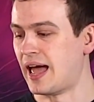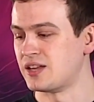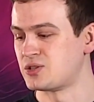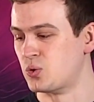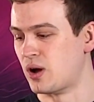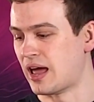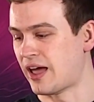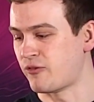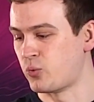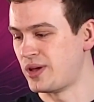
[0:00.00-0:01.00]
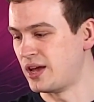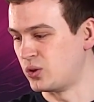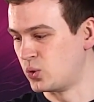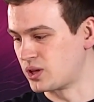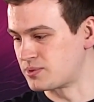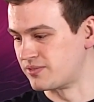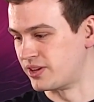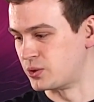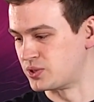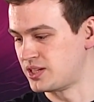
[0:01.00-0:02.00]
So if we load up some
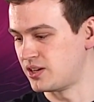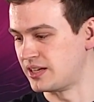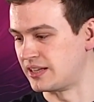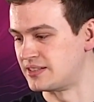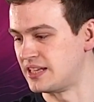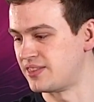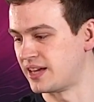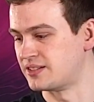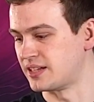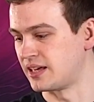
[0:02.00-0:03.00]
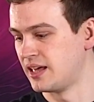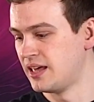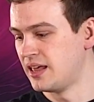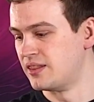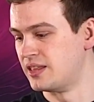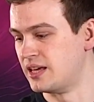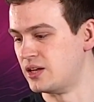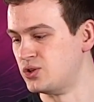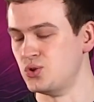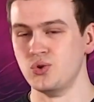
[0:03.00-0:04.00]
videos here, you can see things like
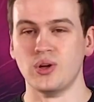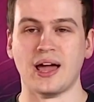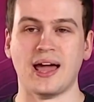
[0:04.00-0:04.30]
the new